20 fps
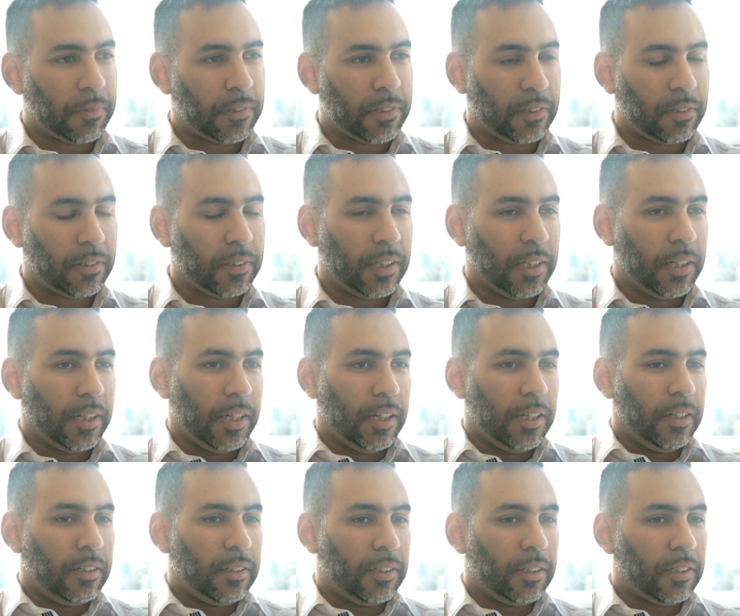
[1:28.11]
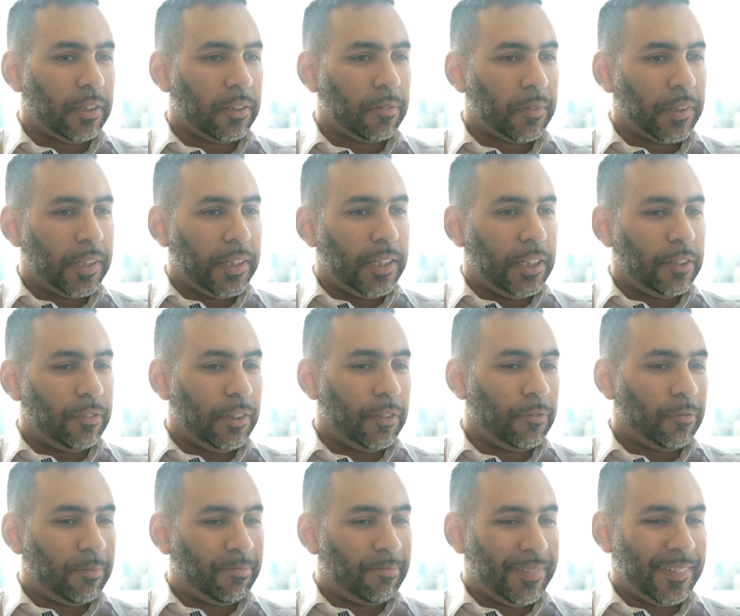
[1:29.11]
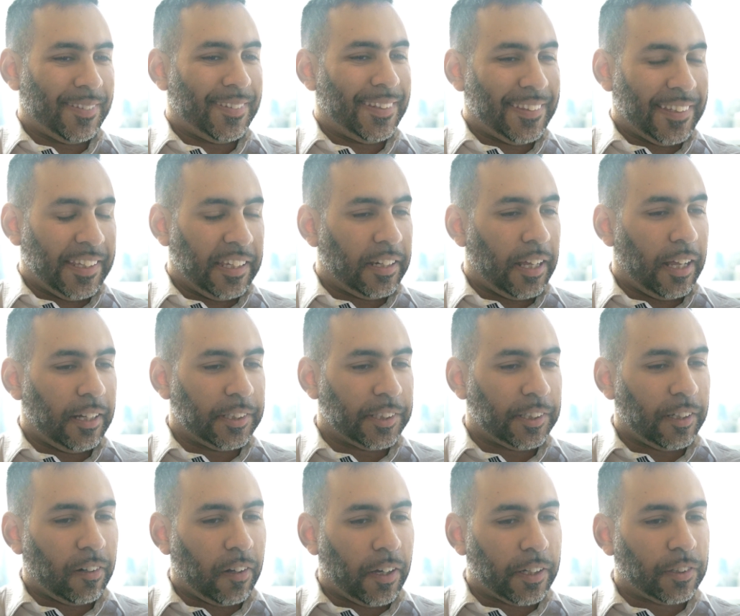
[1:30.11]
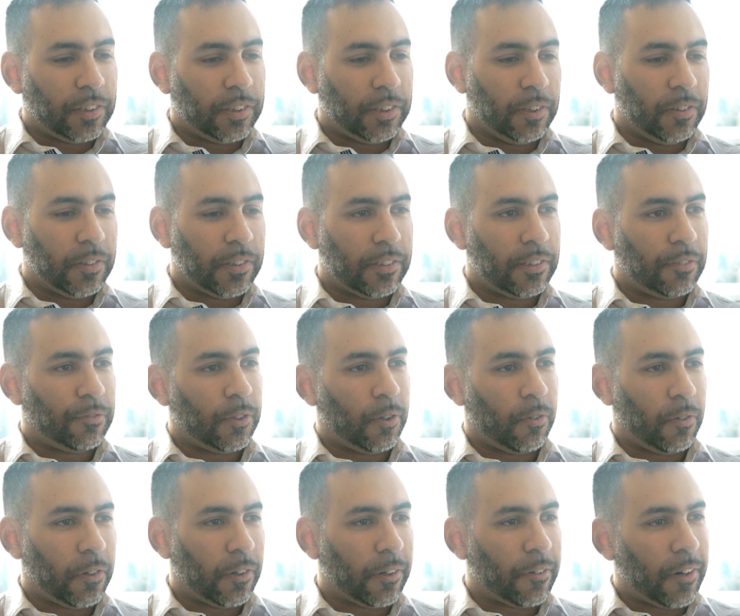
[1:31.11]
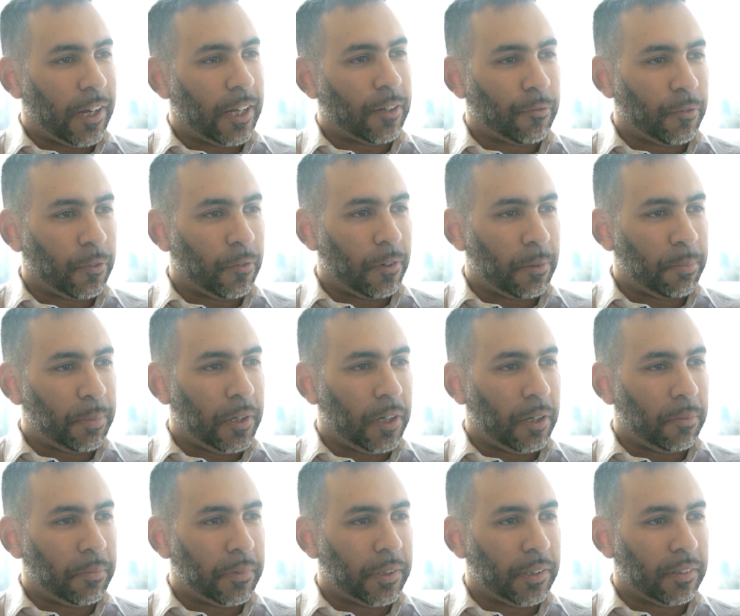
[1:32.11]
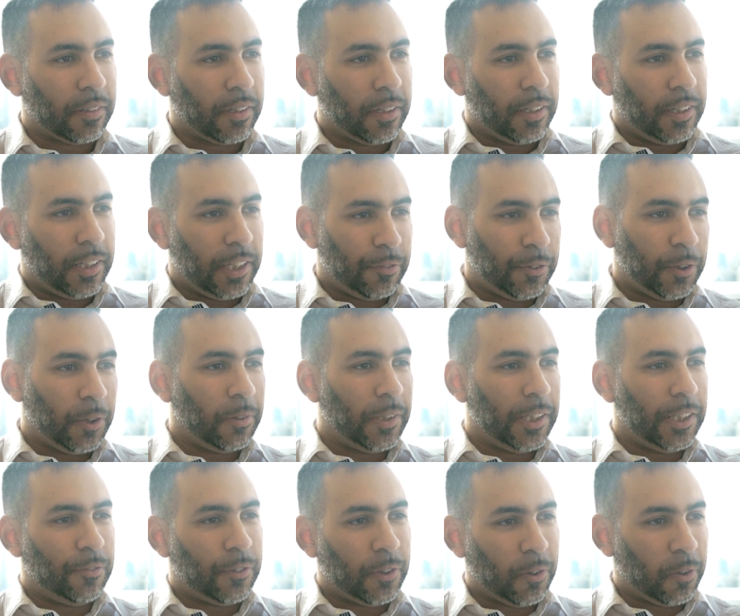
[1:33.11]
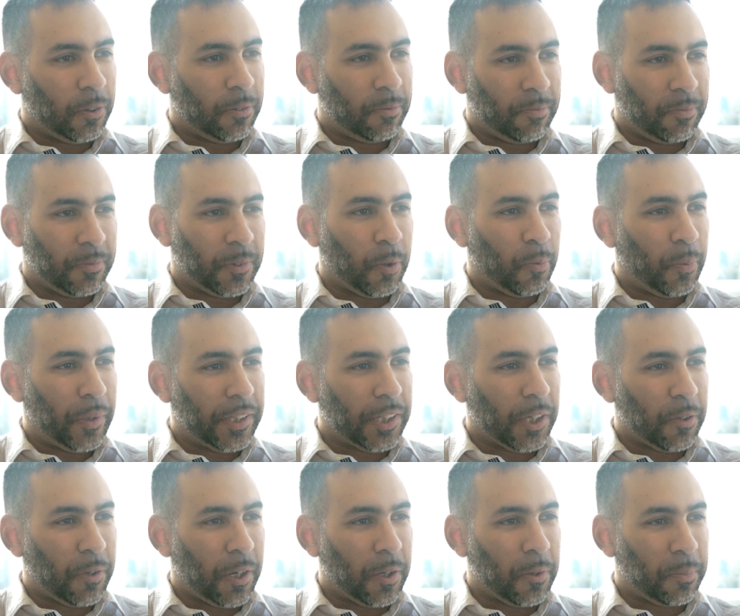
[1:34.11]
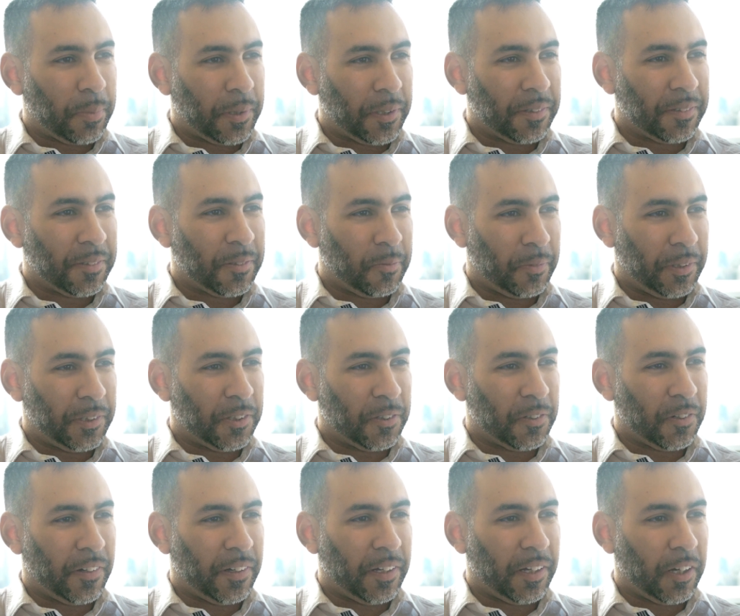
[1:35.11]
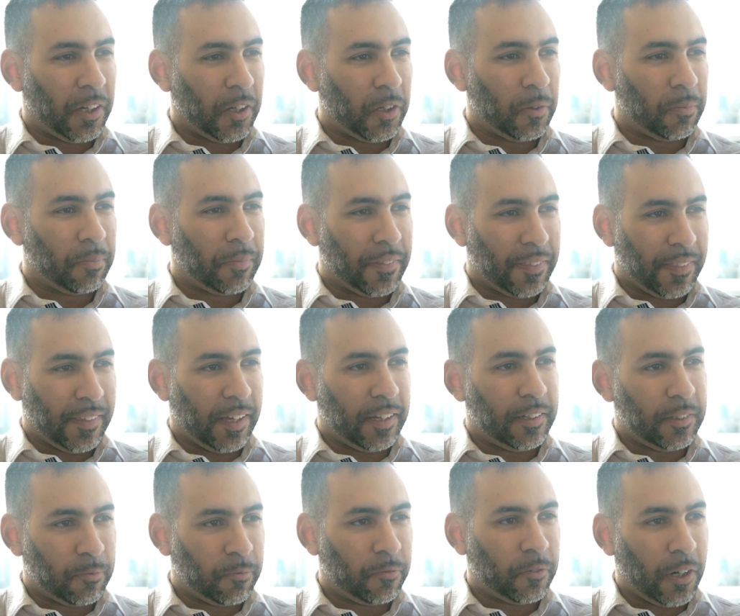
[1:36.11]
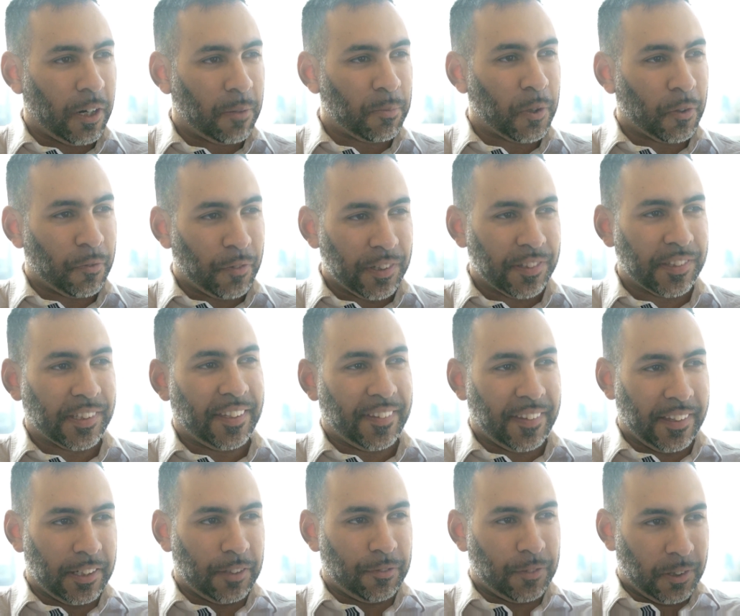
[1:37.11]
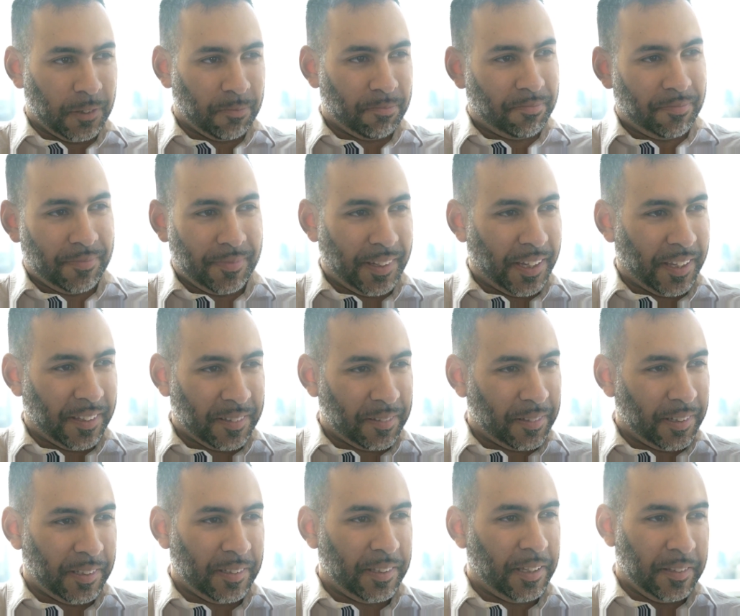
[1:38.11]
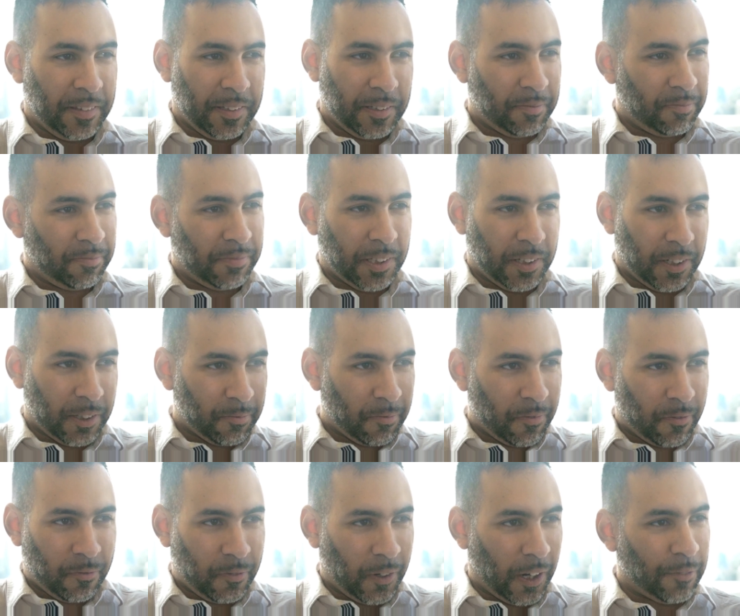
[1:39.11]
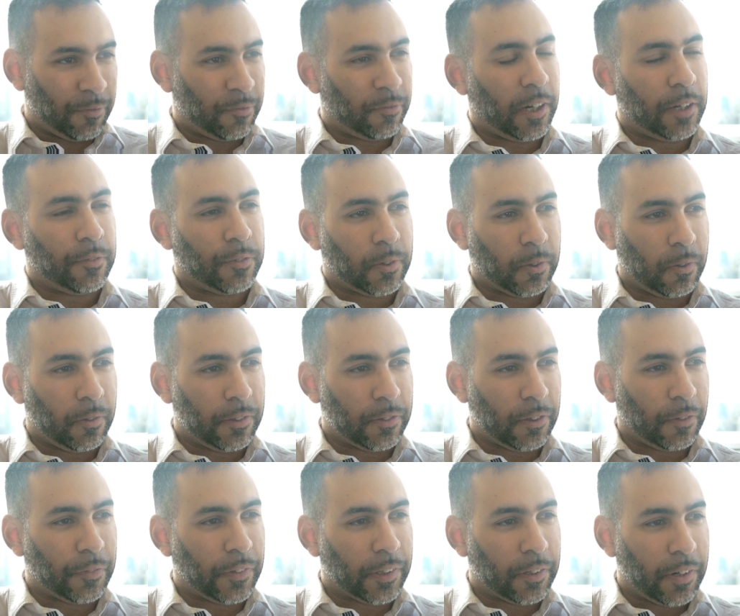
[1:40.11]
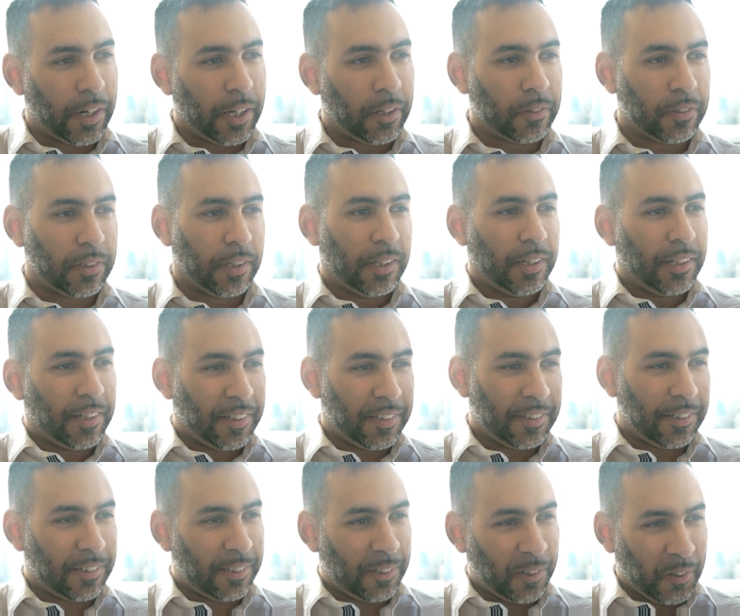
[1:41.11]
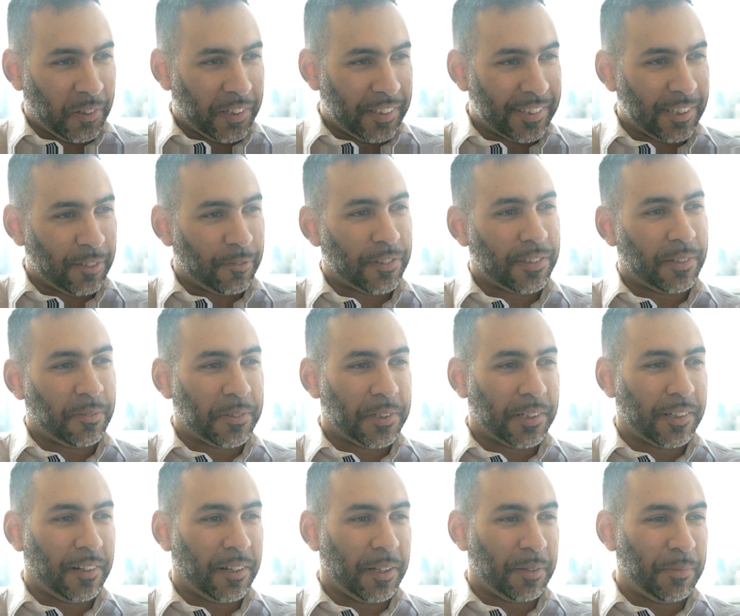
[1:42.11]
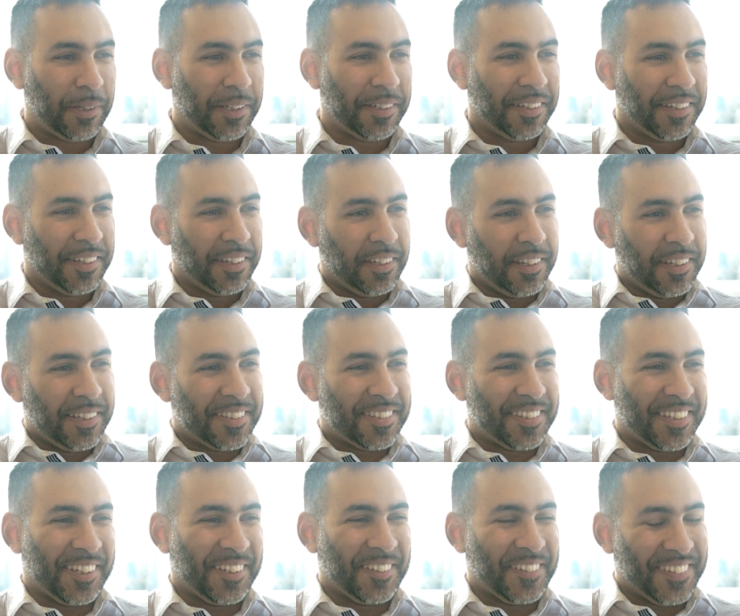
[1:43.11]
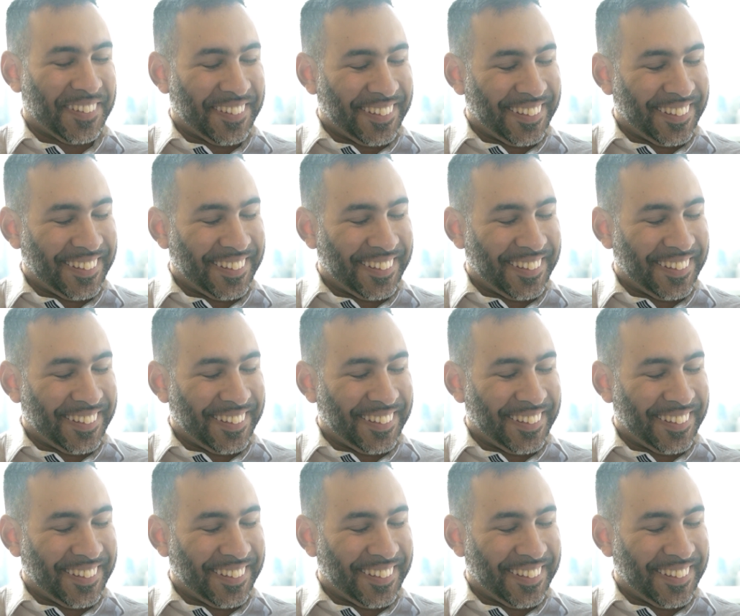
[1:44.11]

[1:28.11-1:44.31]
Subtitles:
So, if the analogy I like to use is if you're on a ground floor apartment, if you leave your window open when you're not at home, that is far more risky than if you're in the five stories off the ground, because it's a lot easier for someone to climb in. So